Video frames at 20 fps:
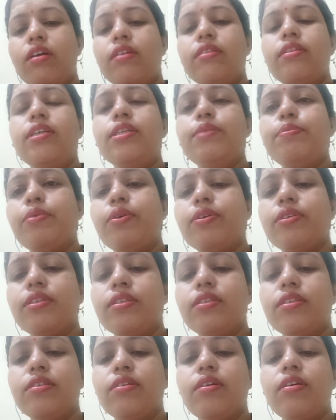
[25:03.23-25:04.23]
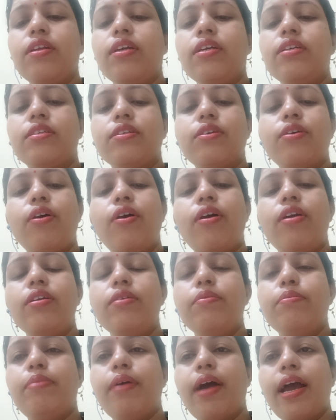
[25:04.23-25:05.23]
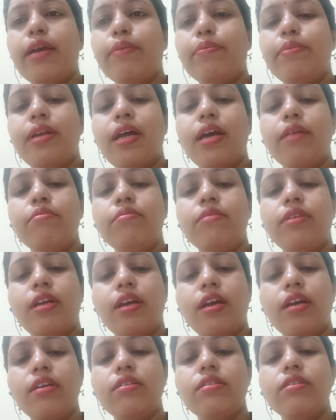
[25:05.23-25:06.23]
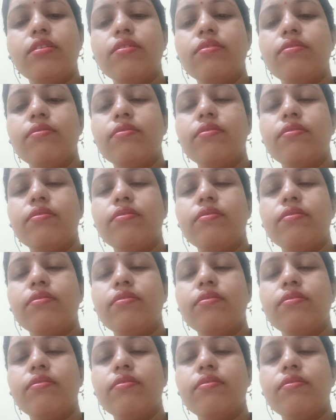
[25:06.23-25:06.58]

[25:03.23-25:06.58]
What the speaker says: This procedure is called 5' race